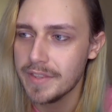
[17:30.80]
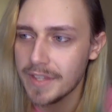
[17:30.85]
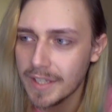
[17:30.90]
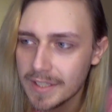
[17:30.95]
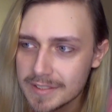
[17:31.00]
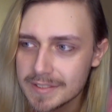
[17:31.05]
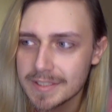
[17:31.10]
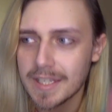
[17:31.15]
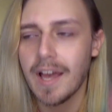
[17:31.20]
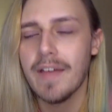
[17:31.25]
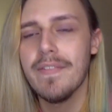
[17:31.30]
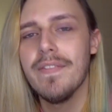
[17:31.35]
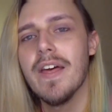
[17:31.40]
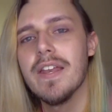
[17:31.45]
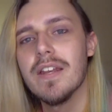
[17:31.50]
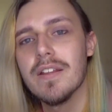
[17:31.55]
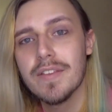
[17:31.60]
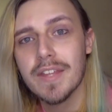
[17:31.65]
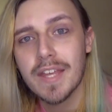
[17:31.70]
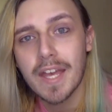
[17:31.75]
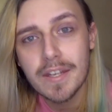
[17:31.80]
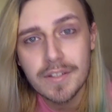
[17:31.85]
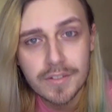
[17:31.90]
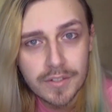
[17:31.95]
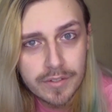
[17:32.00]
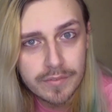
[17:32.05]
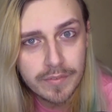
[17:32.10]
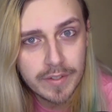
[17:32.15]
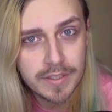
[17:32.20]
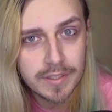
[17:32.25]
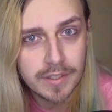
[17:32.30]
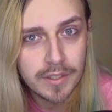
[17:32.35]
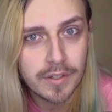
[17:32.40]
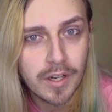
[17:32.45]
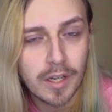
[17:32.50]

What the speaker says: this, and then at the end of the video,